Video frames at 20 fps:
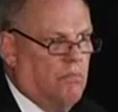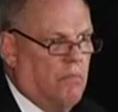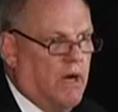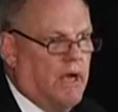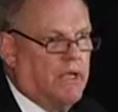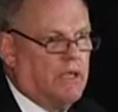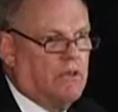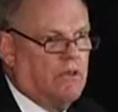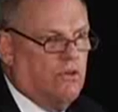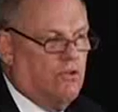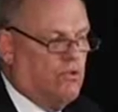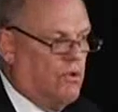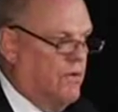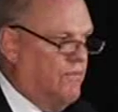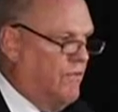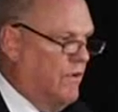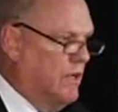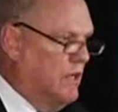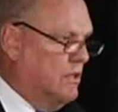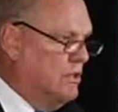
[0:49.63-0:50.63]
Mike
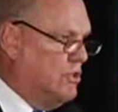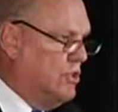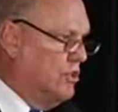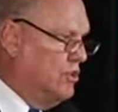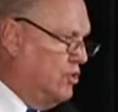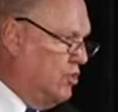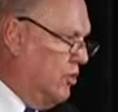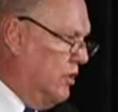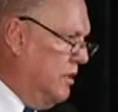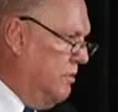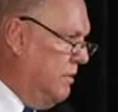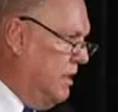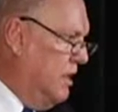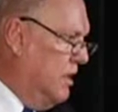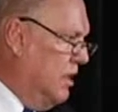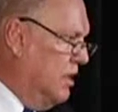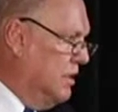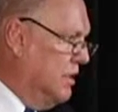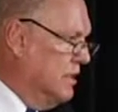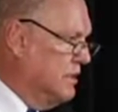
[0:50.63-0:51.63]
Griffin, to join me
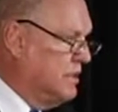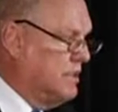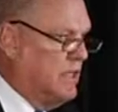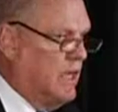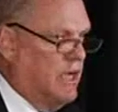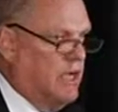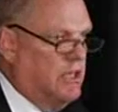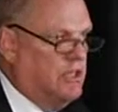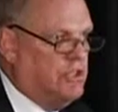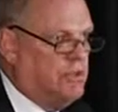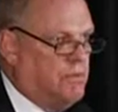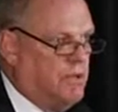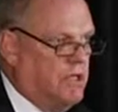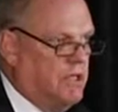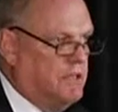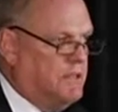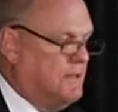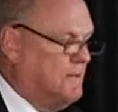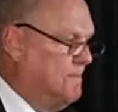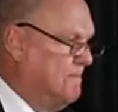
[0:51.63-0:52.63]
on the stage,
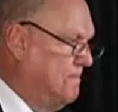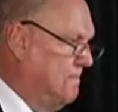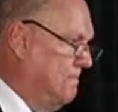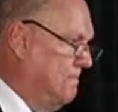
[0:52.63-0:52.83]
please.